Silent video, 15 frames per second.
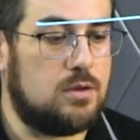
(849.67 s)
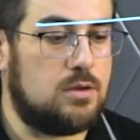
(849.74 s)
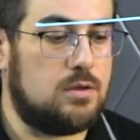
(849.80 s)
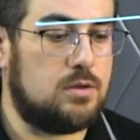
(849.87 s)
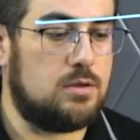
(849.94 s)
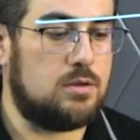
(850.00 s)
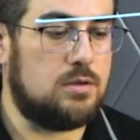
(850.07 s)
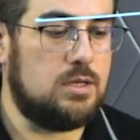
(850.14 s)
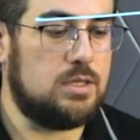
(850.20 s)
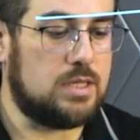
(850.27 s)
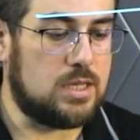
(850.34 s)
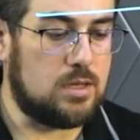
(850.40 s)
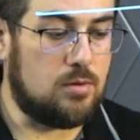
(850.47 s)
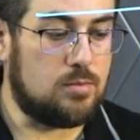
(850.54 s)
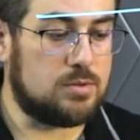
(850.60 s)

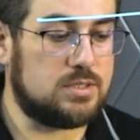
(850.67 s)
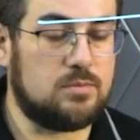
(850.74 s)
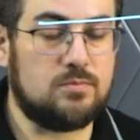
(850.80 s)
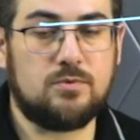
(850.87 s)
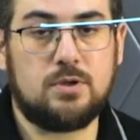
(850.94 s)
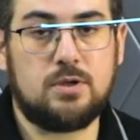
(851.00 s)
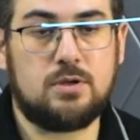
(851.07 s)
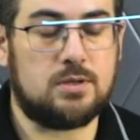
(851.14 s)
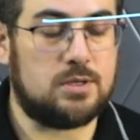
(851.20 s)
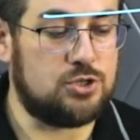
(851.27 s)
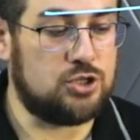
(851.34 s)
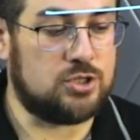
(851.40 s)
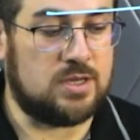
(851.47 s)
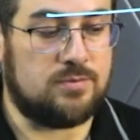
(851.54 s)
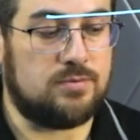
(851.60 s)
Thus, you, having
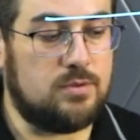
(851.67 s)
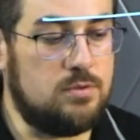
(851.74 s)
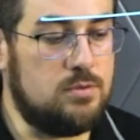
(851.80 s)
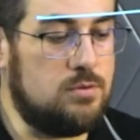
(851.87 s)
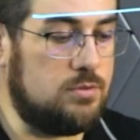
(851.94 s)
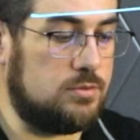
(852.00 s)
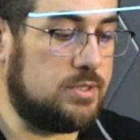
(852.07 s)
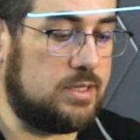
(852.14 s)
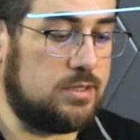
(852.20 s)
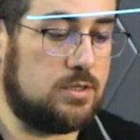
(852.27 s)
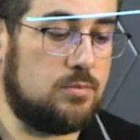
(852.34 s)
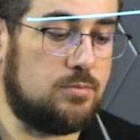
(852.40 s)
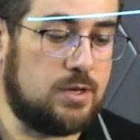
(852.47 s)
calculated this parameter,